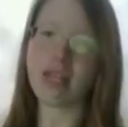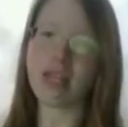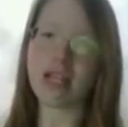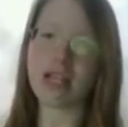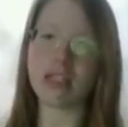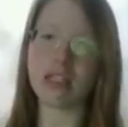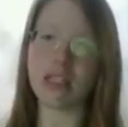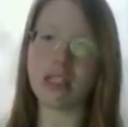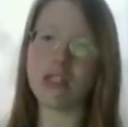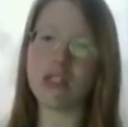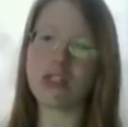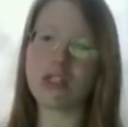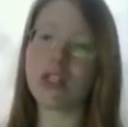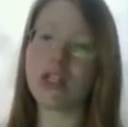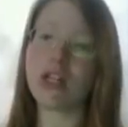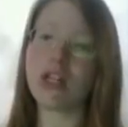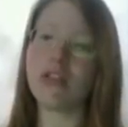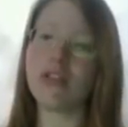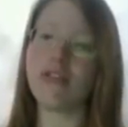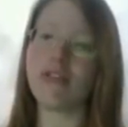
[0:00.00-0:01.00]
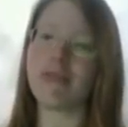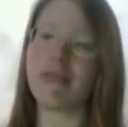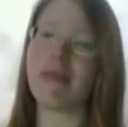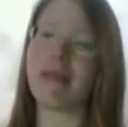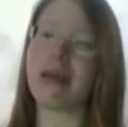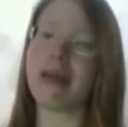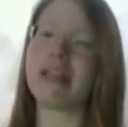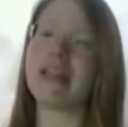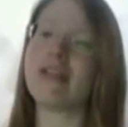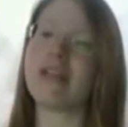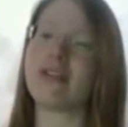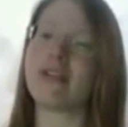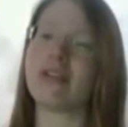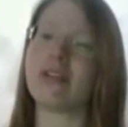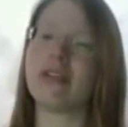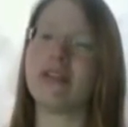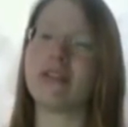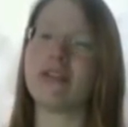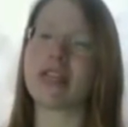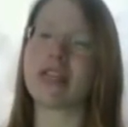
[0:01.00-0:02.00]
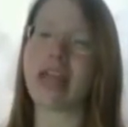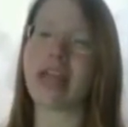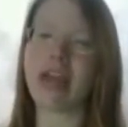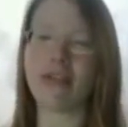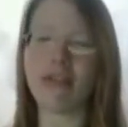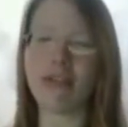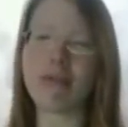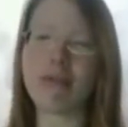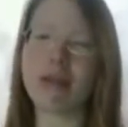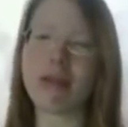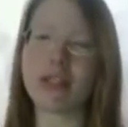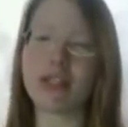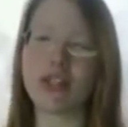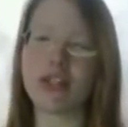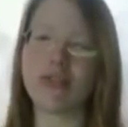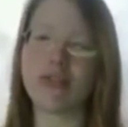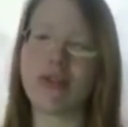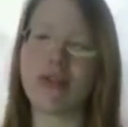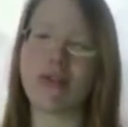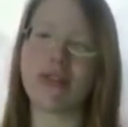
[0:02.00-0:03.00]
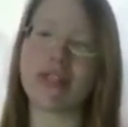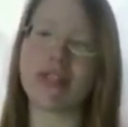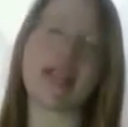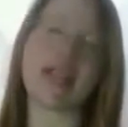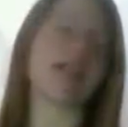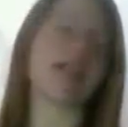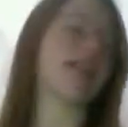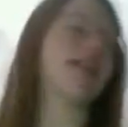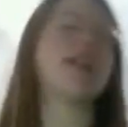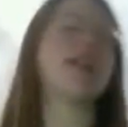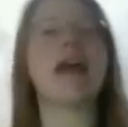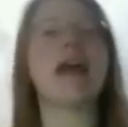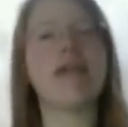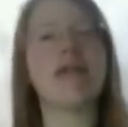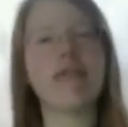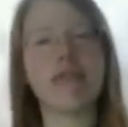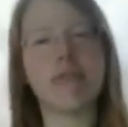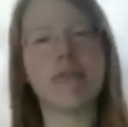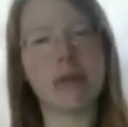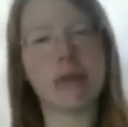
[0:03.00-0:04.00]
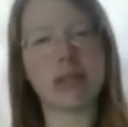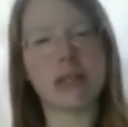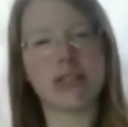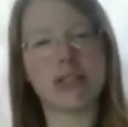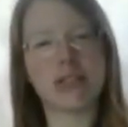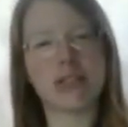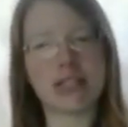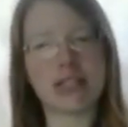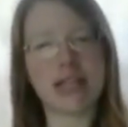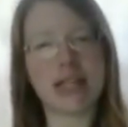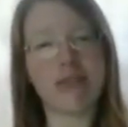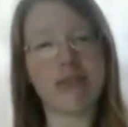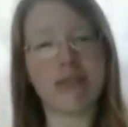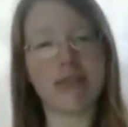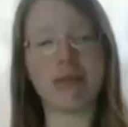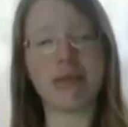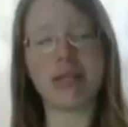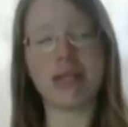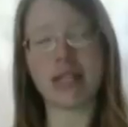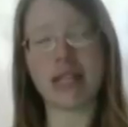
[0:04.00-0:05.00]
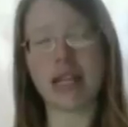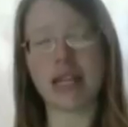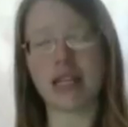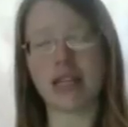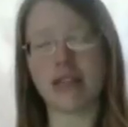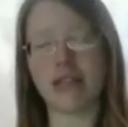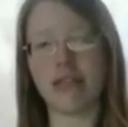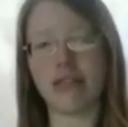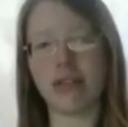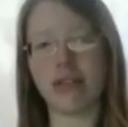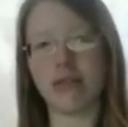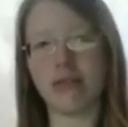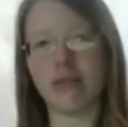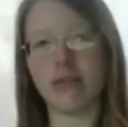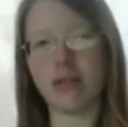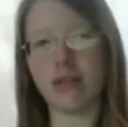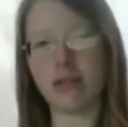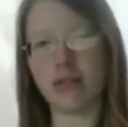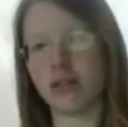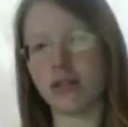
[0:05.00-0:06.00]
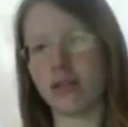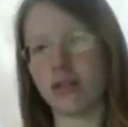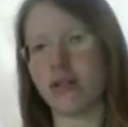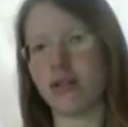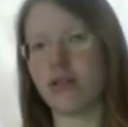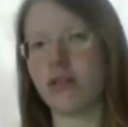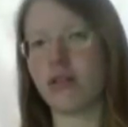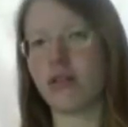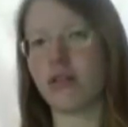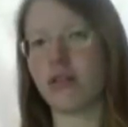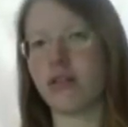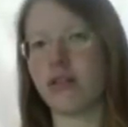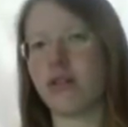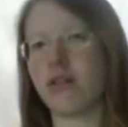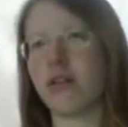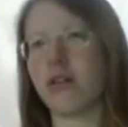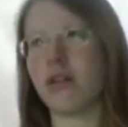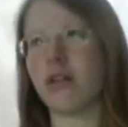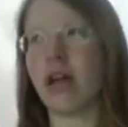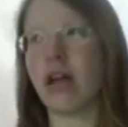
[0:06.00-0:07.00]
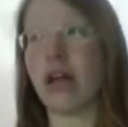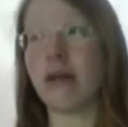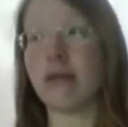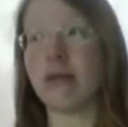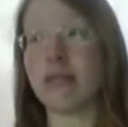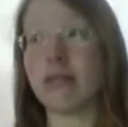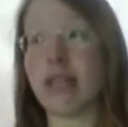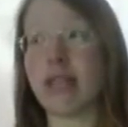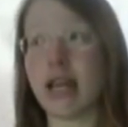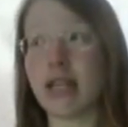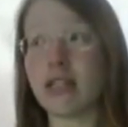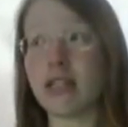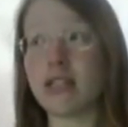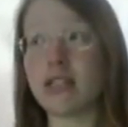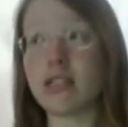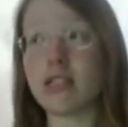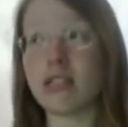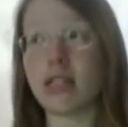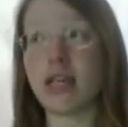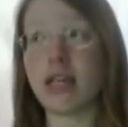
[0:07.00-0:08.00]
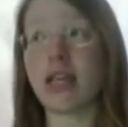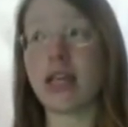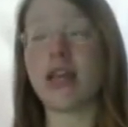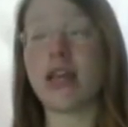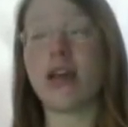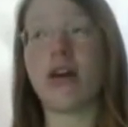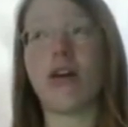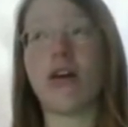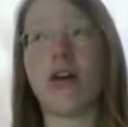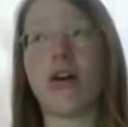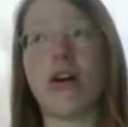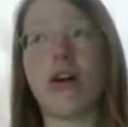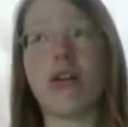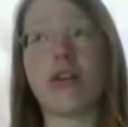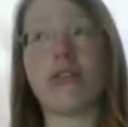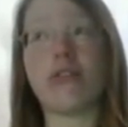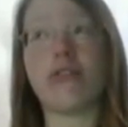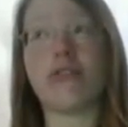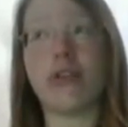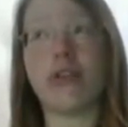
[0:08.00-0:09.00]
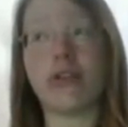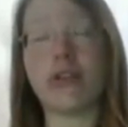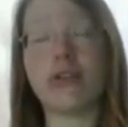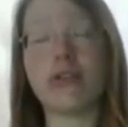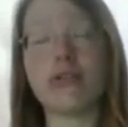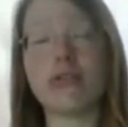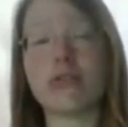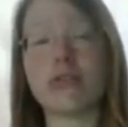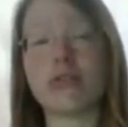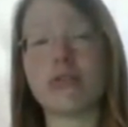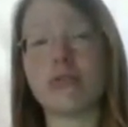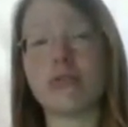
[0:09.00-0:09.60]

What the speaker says: Losing all of your money or losing every picture you've ever taken and every picture that's ever been taken of you? I would tend to say all the photos,